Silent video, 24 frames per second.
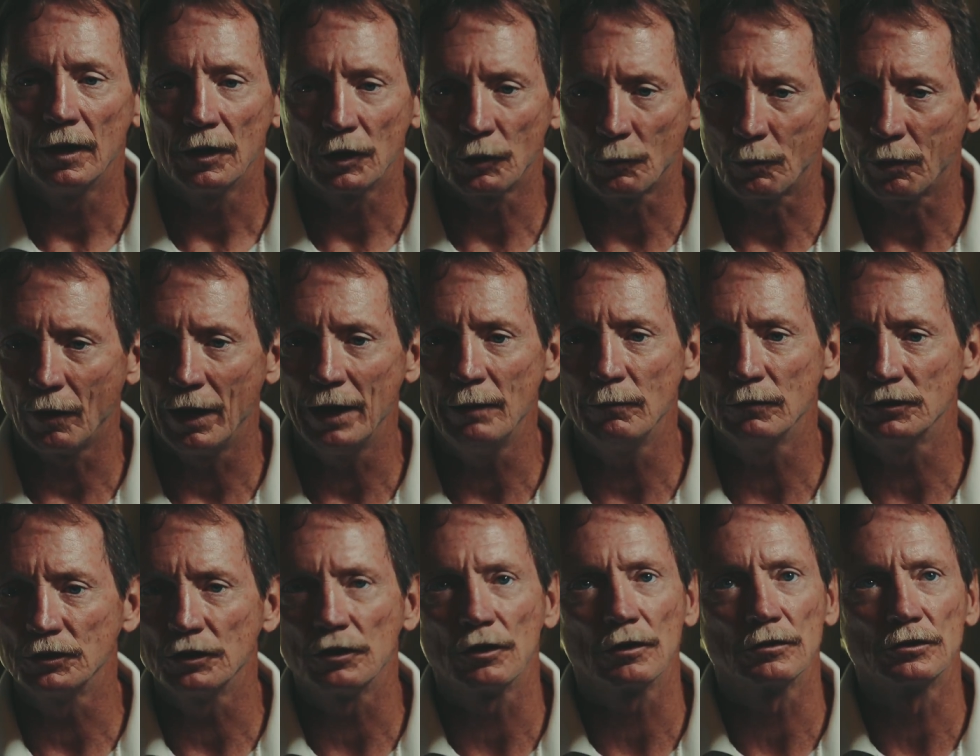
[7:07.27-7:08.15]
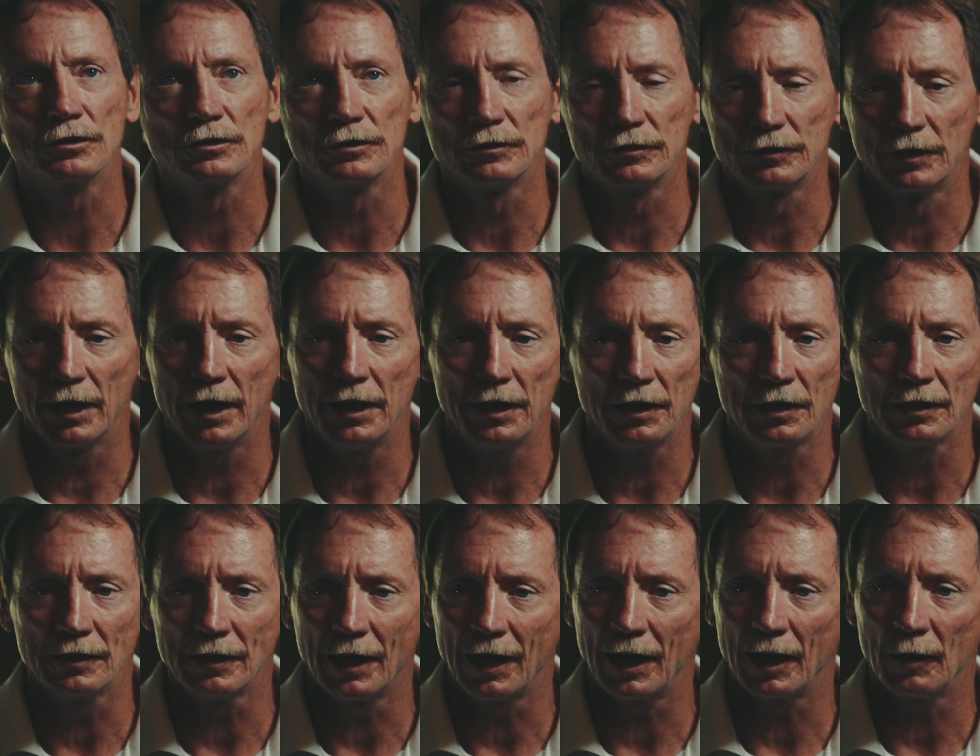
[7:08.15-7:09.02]
The plane was in a steady
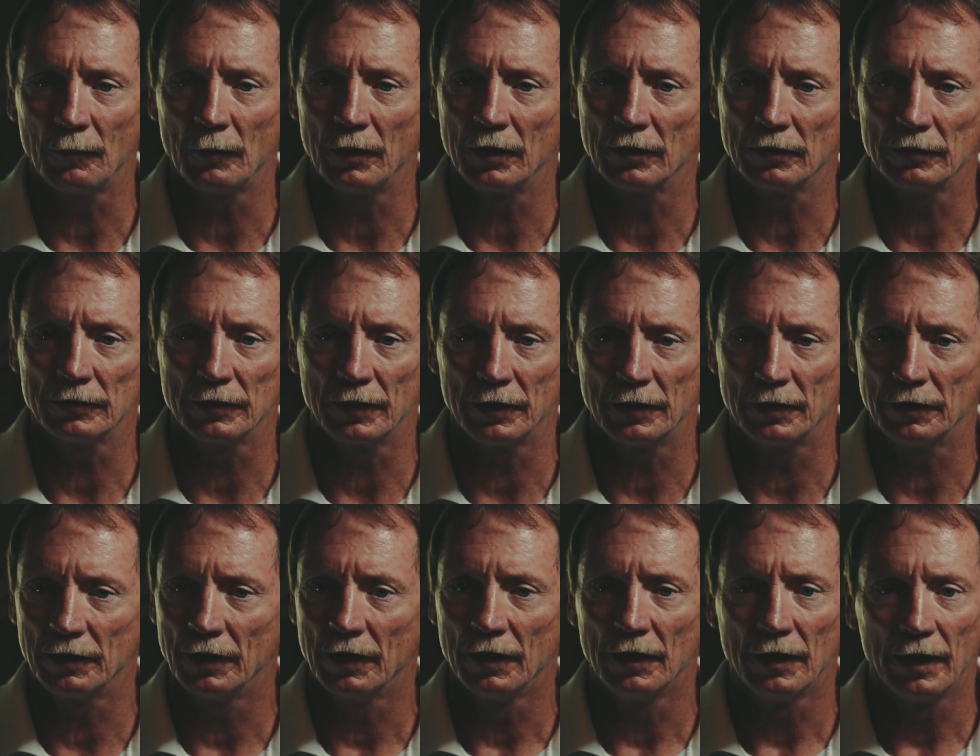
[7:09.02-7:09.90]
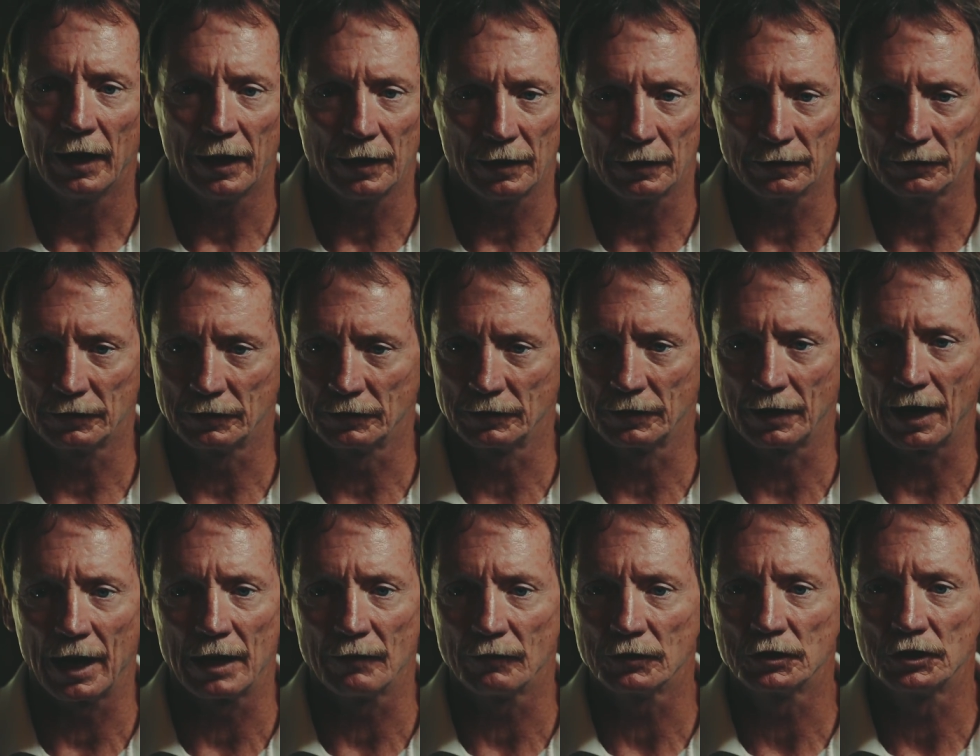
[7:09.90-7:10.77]
climb in a, in, in a
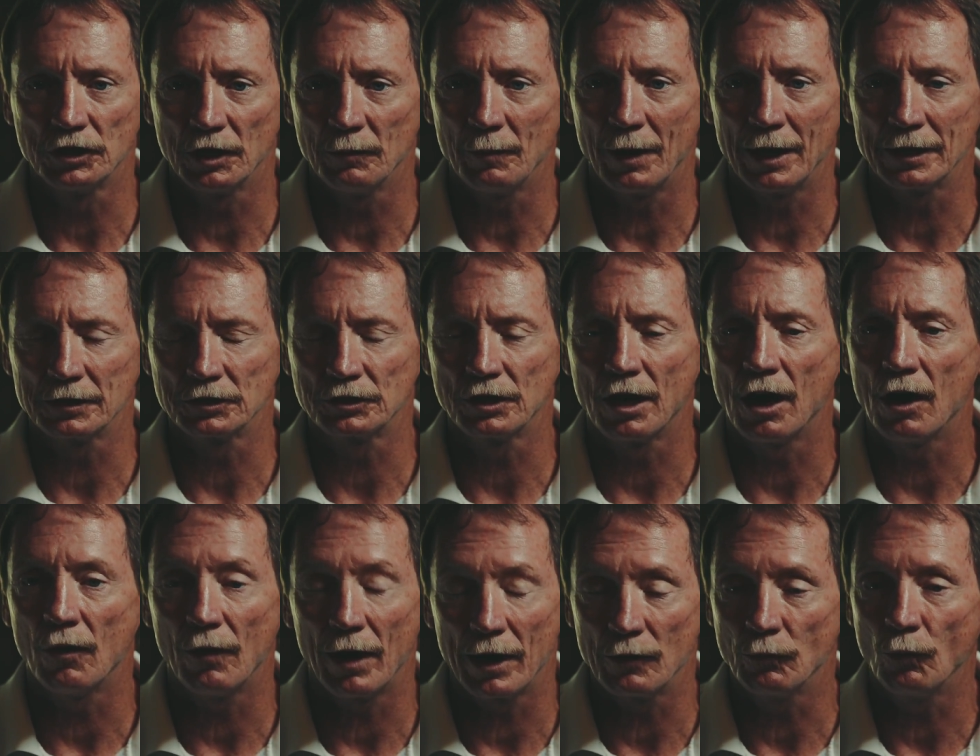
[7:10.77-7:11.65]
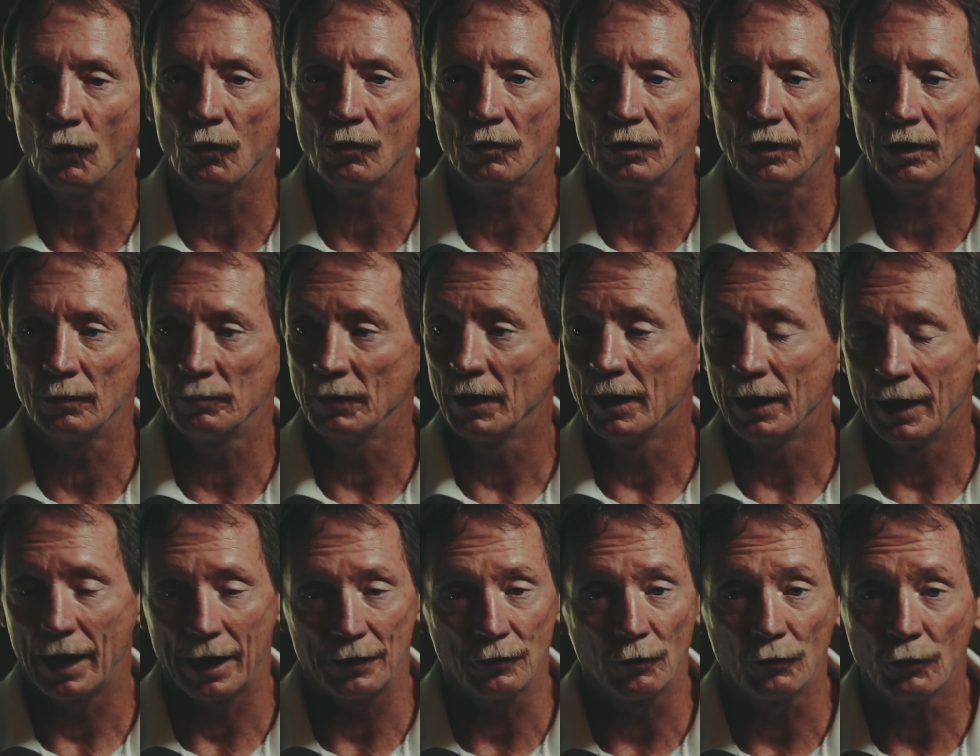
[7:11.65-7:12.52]
kind of a semi-stall. I had woke up.
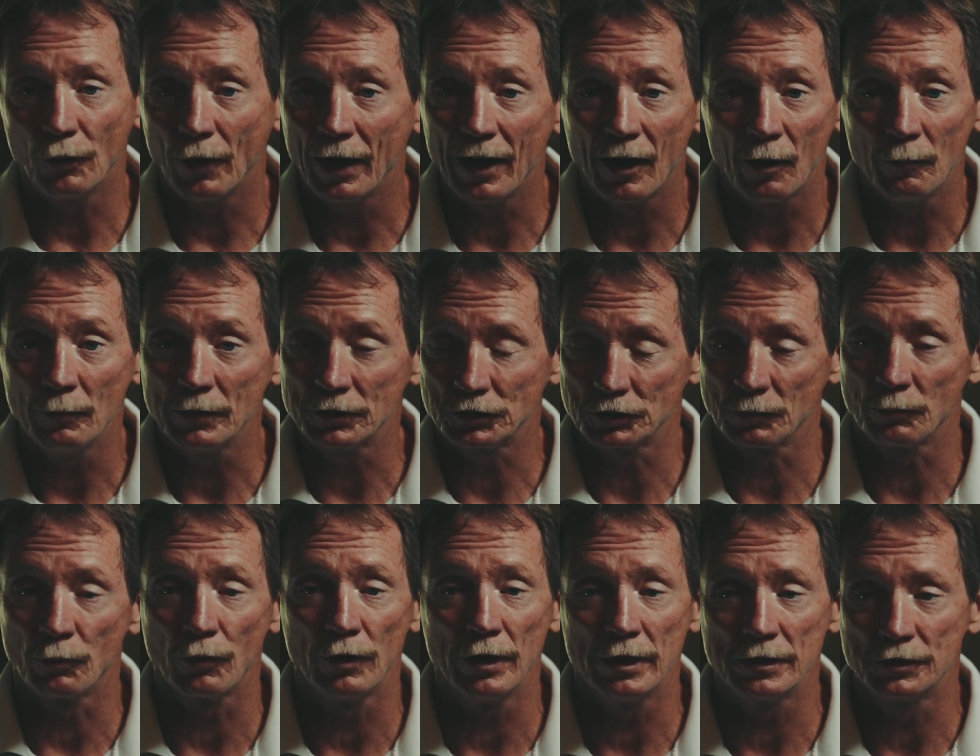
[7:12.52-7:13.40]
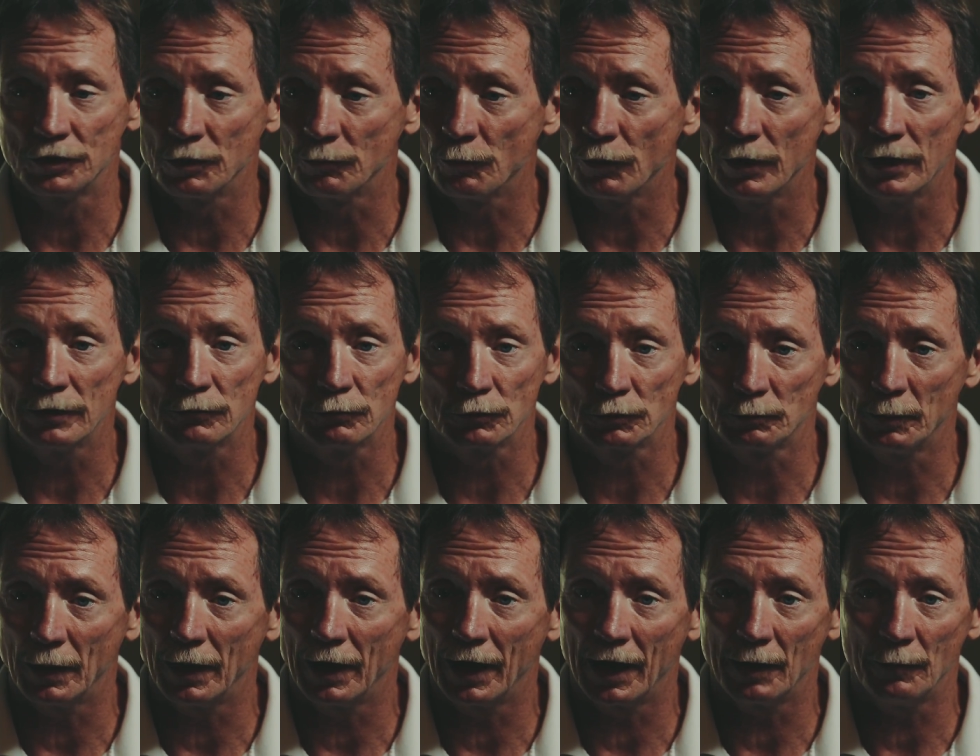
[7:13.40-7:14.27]
I don't know how I missed the bridge. The bridge was
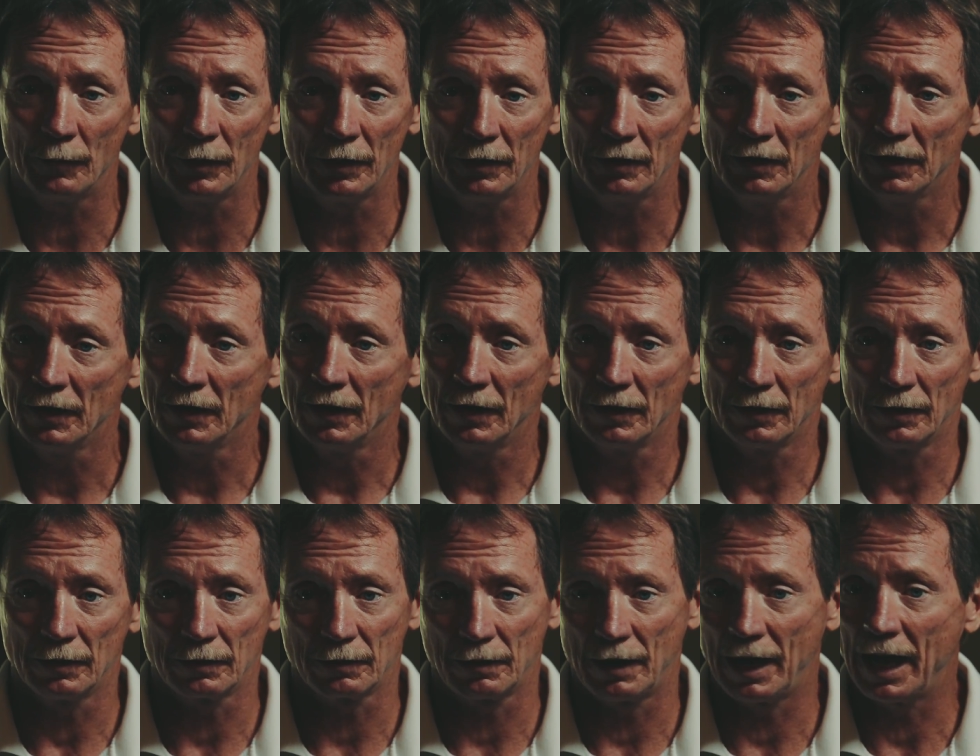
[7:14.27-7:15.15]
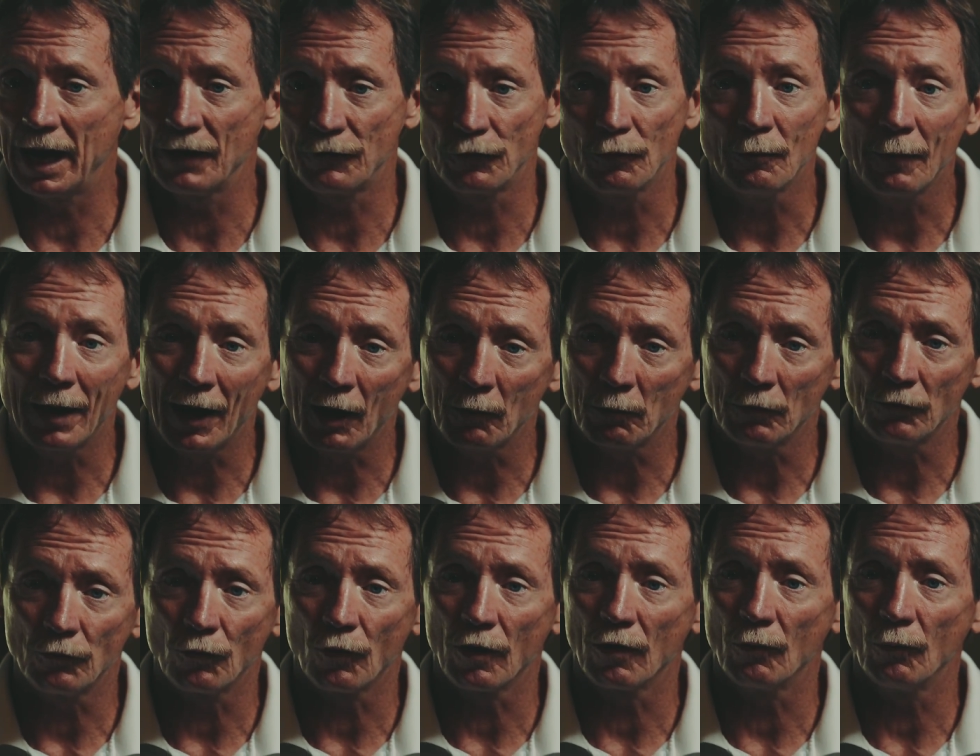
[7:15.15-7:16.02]
behind me uh, half a mile
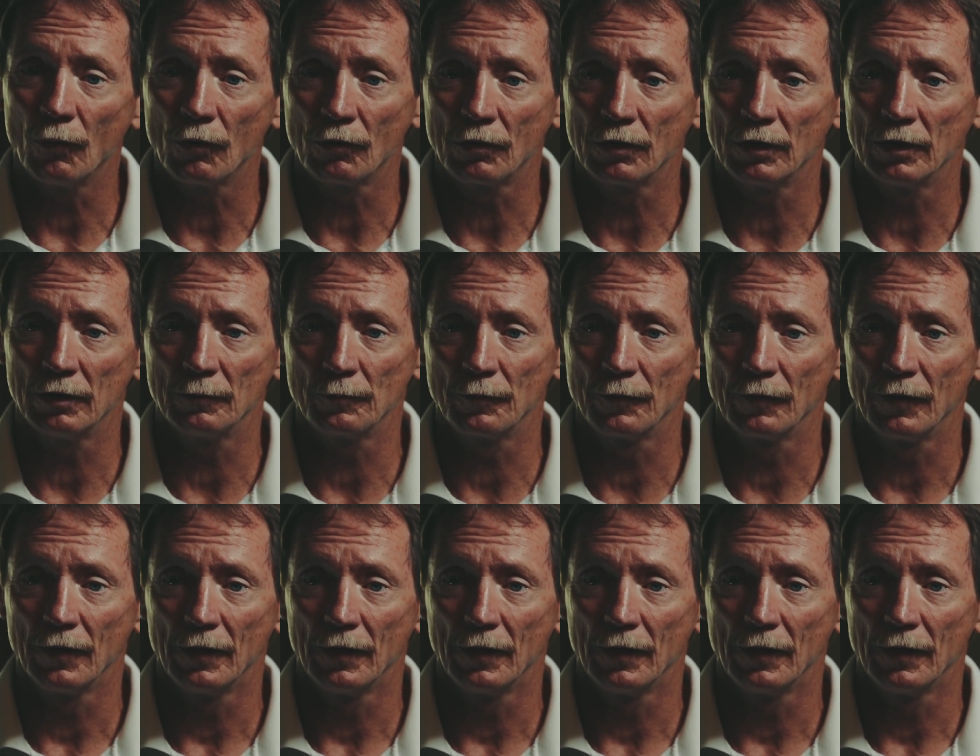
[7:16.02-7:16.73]
before I woke up.